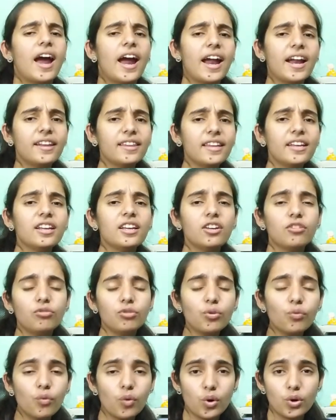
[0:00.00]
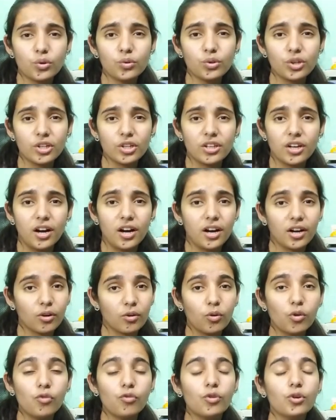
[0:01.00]
And then if you want to
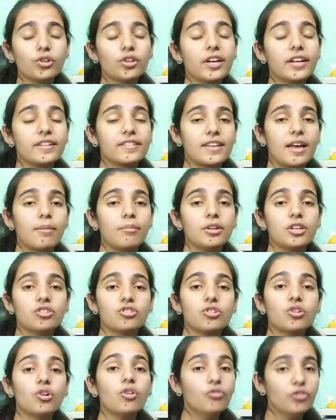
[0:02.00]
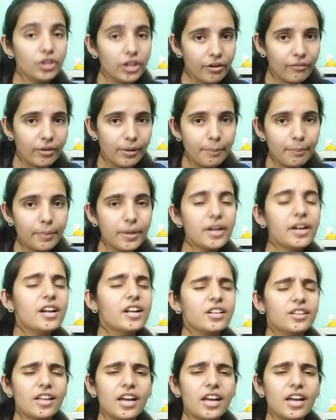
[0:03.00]
go for the examination of November,